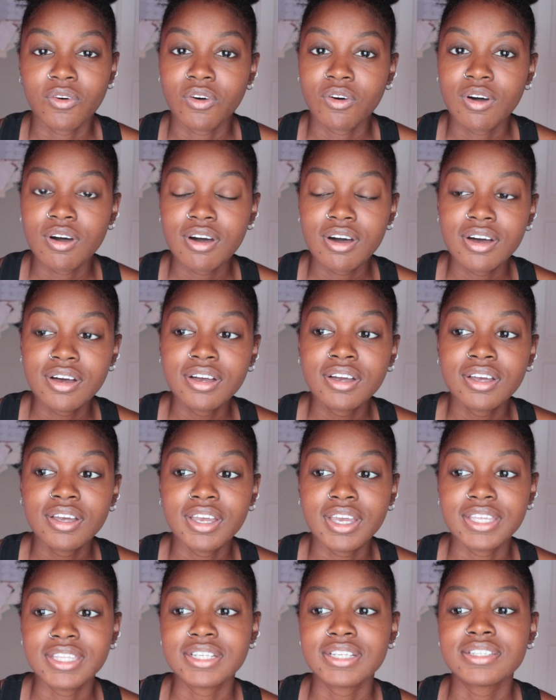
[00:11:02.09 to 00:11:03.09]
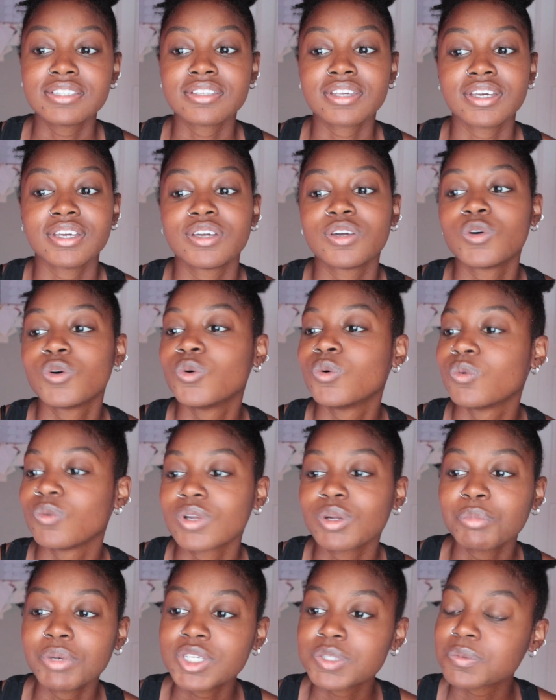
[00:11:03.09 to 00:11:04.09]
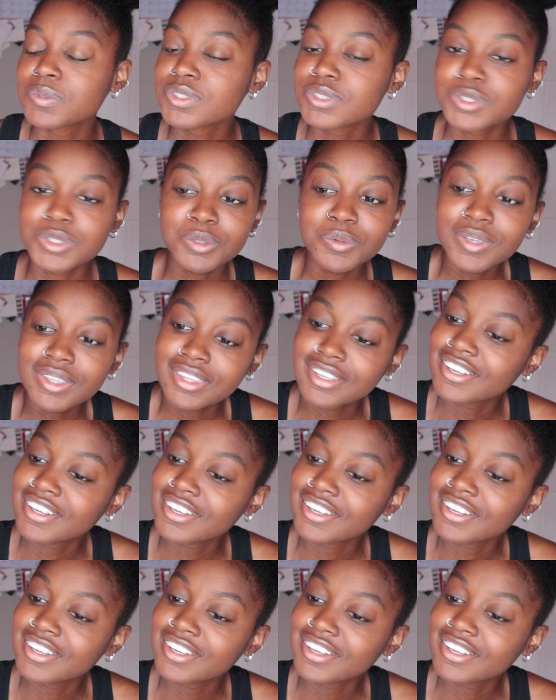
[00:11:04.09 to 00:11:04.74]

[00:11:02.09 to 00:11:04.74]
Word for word: aw, and then it's like, what am I supposed to do with